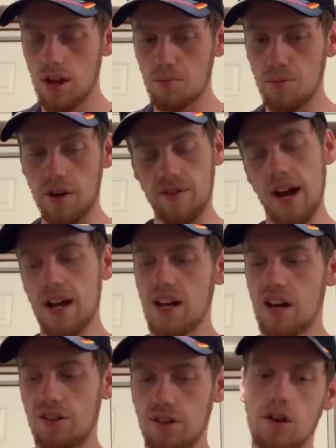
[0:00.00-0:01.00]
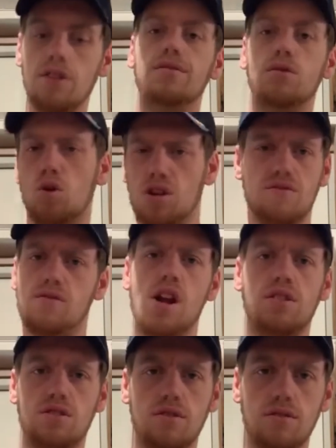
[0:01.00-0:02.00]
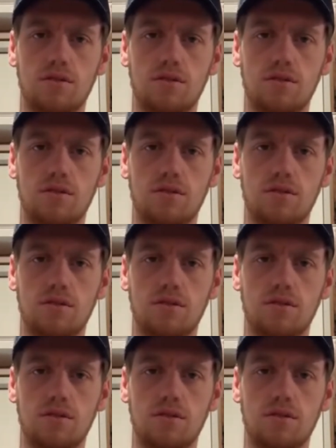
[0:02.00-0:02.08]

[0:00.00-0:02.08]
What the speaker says: But if I had to add a third, of course, friends.